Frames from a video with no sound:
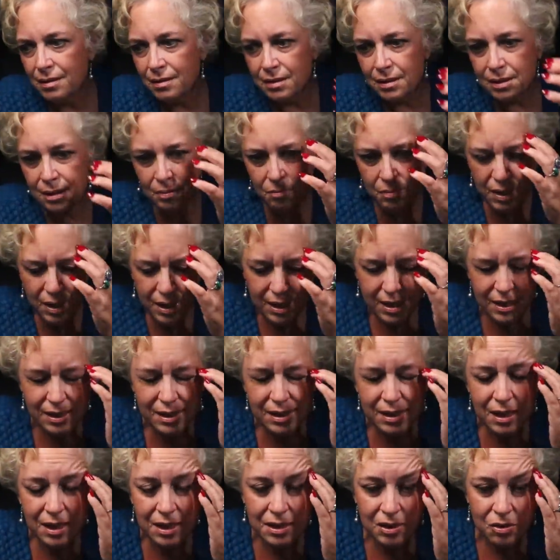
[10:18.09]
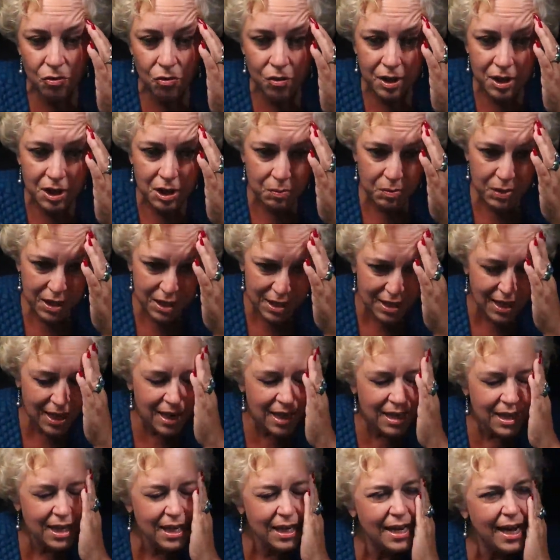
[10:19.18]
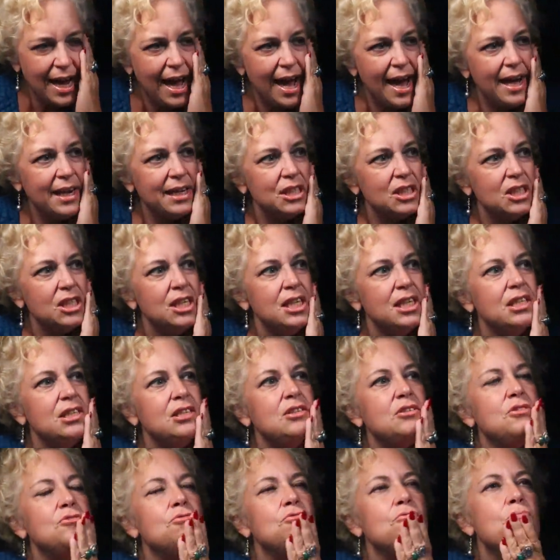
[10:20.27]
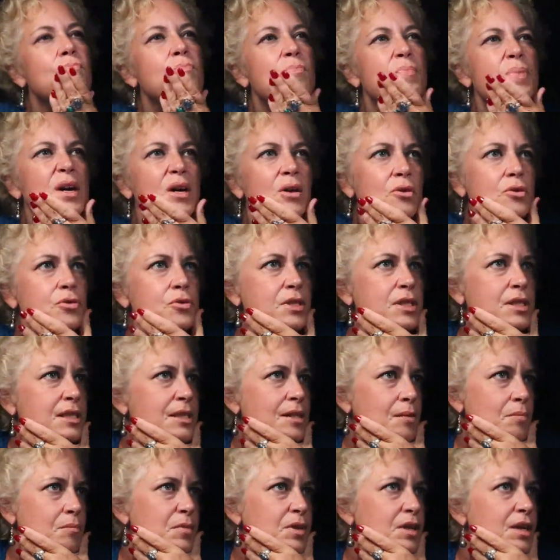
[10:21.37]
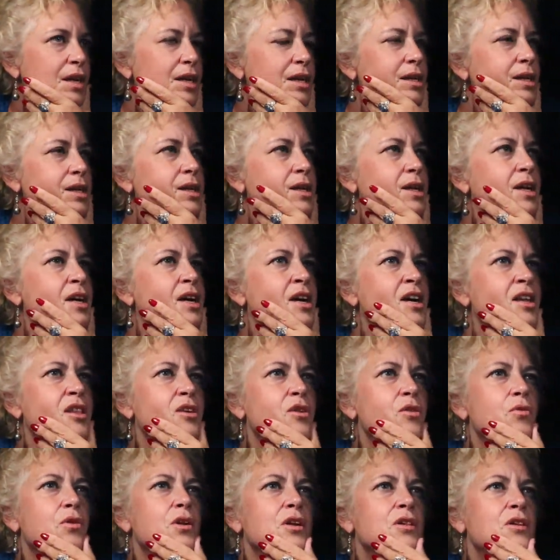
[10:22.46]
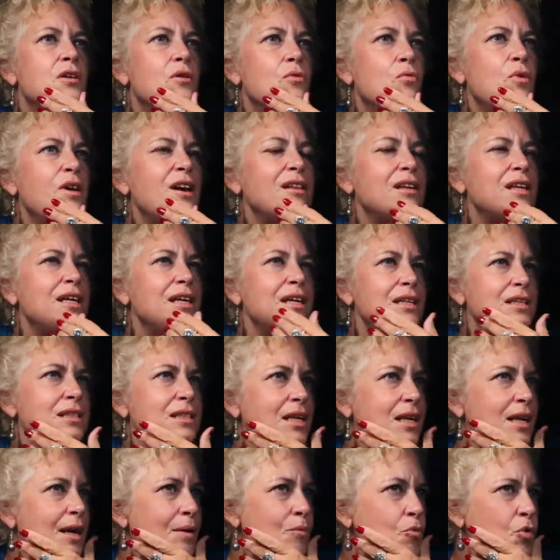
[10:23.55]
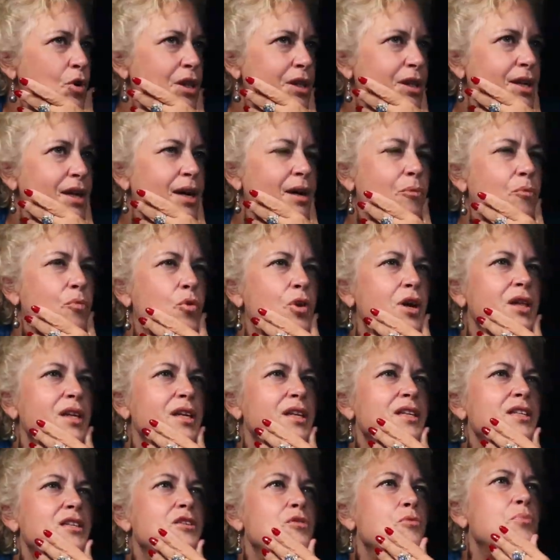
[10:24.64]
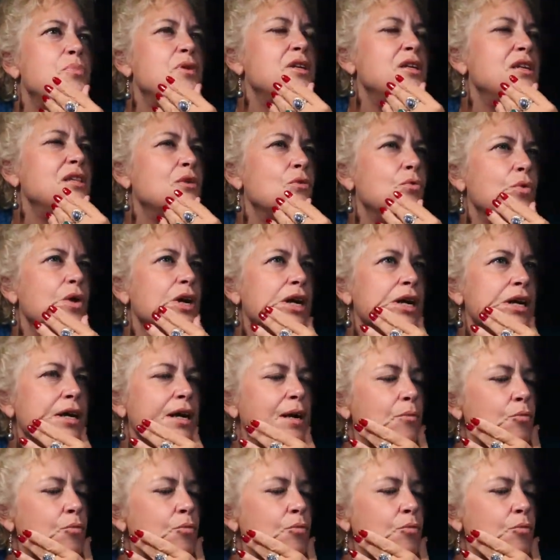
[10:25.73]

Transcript: Somebody is, is going to be taking action to build something. They're, they're willing. It's like, I'm willing. I'm willing to put in the work.